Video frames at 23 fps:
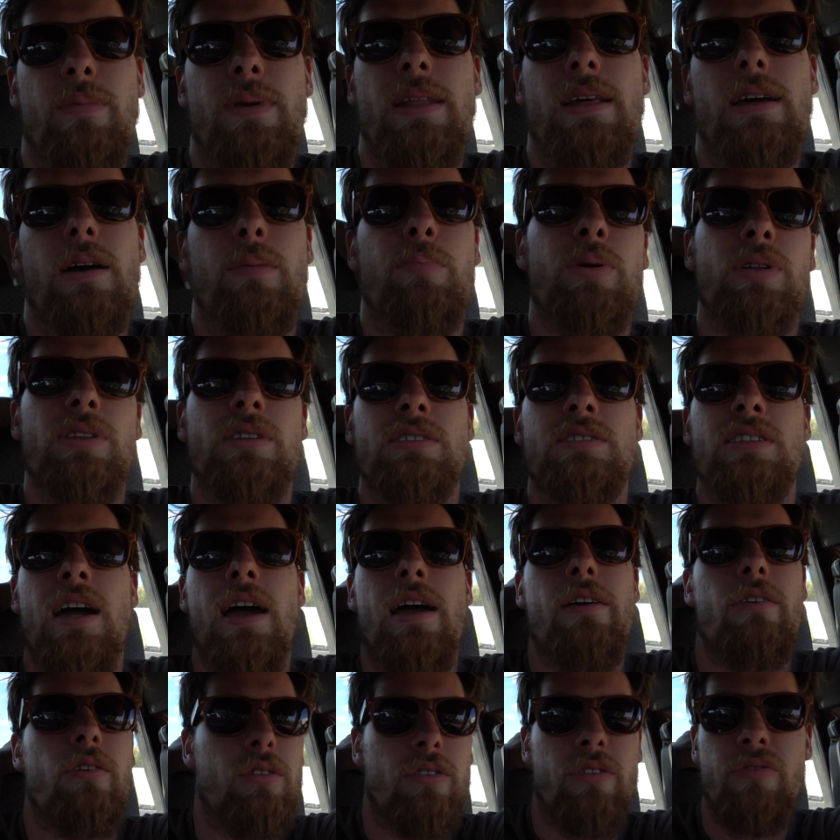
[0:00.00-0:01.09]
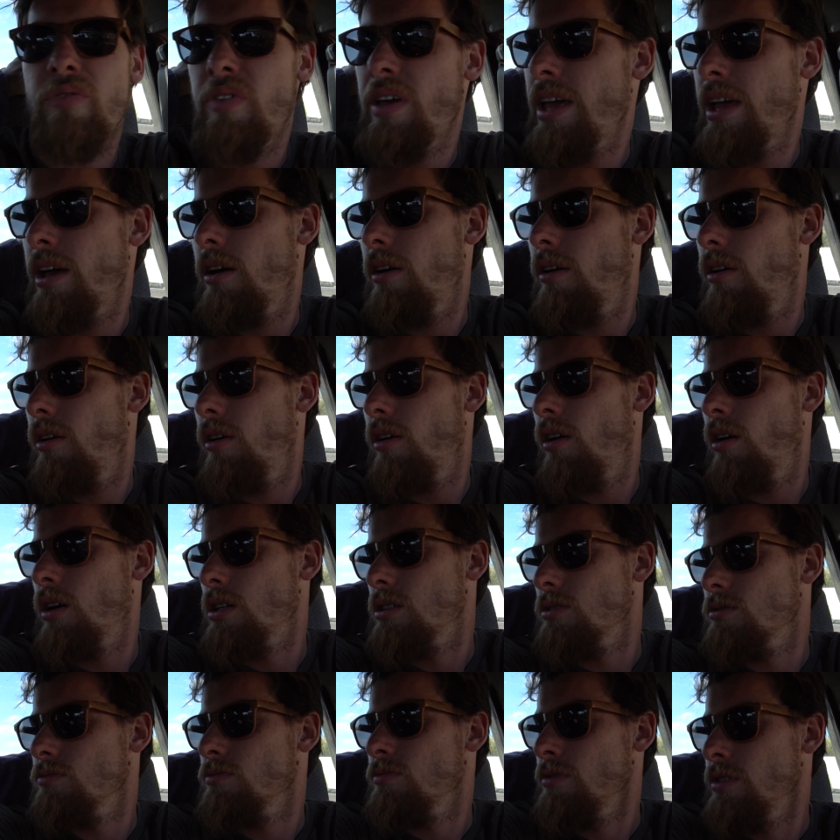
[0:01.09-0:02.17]
me to put the tire on the van.
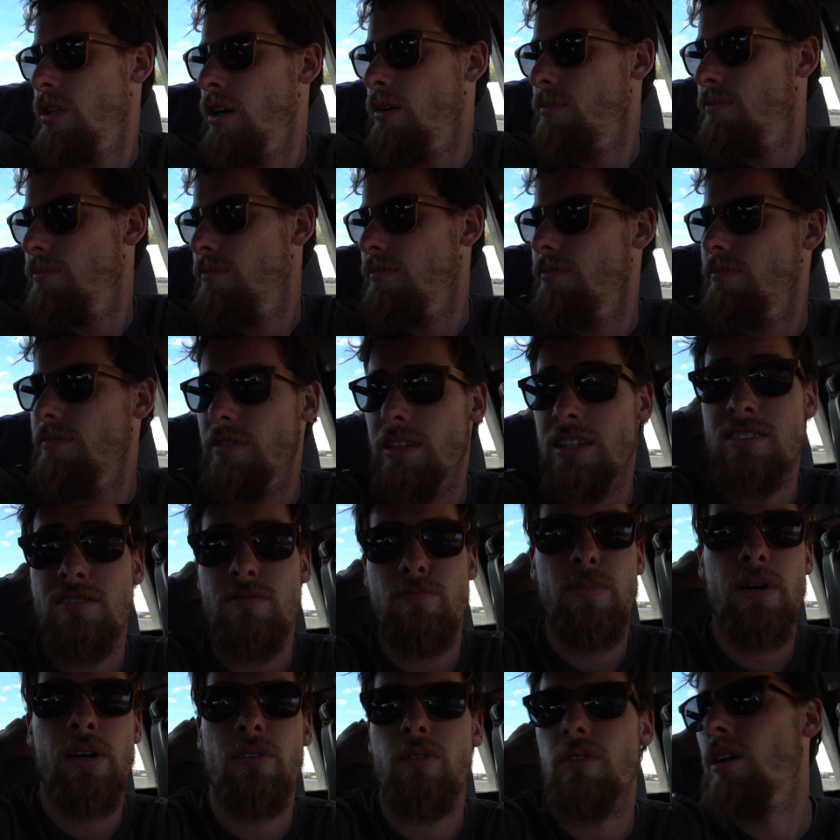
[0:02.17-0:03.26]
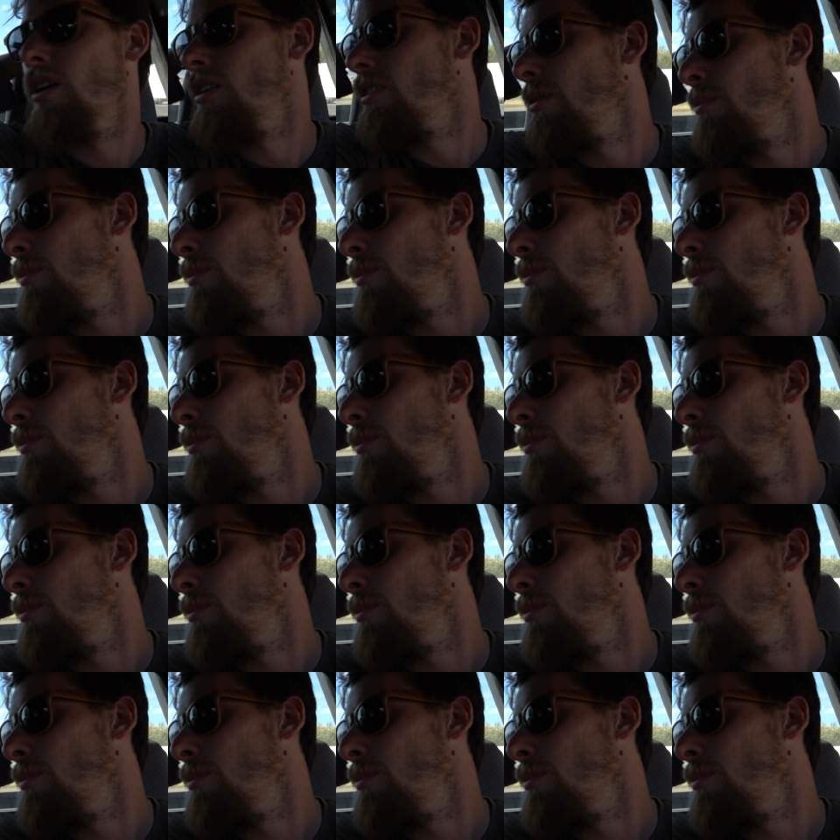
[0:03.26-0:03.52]
No, that's a boat. On the